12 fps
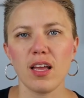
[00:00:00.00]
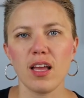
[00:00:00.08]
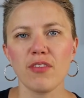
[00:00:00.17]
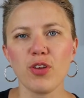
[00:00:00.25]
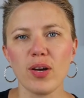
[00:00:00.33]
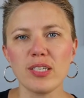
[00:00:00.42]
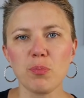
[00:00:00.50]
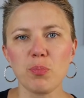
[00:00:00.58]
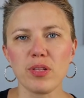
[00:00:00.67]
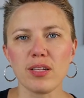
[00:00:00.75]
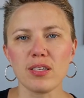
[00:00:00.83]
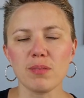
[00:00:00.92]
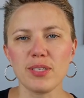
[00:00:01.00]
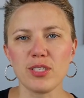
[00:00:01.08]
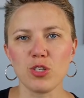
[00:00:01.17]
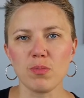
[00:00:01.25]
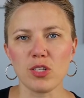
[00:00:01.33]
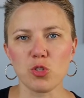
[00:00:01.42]
If you end up with a little
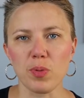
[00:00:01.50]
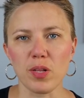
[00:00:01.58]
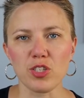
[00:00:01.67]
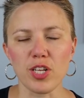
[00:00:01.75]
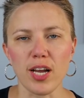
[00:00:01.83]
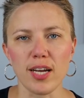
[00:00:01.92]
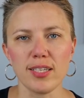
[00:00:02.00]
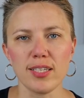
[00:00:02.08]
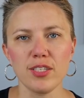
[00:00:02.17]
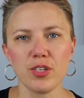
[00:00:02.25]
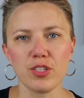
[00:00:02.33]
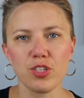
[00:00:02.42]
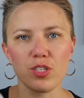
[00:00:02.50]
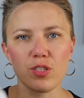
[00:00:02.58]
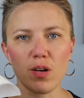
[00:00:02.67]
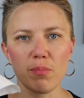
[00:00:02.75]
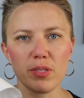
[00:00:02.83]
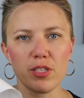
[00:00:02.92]
bit too much blush like I did, you can
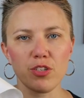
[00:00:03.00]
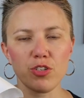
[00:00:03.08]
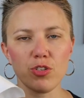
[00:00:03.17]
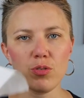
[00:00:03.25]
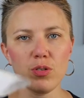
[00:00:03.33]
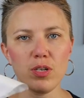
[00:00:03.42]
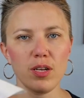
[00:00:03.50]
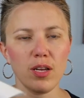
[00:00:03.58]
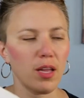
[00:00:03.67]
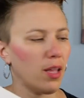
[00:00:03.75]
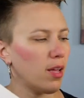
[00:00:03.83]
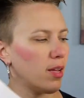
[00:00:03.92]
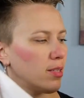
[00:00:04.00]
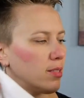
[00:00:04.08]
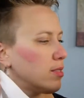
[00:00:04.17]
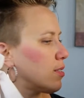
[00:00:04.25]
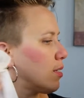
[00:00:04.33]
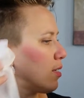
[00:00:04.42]
just grab a tissue
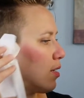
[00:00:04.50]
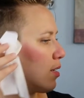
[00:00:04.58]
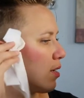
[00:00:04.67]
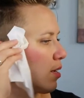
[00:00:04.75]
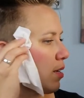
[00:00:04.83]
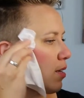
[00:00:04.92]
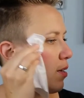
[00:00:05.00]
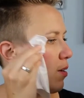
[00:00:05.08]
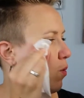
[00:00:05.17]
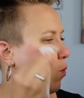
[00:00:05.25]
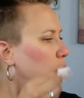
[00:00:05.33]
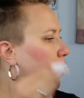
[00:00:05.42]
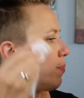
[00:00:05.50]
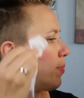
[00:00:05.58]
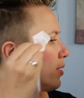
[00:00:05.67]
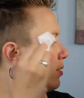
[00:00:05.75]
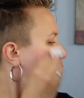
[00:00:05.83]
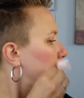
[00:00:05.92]
and wipe
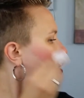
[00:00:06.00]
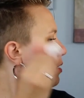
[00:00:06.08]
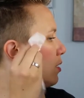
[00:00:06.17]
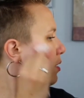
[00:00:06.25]
it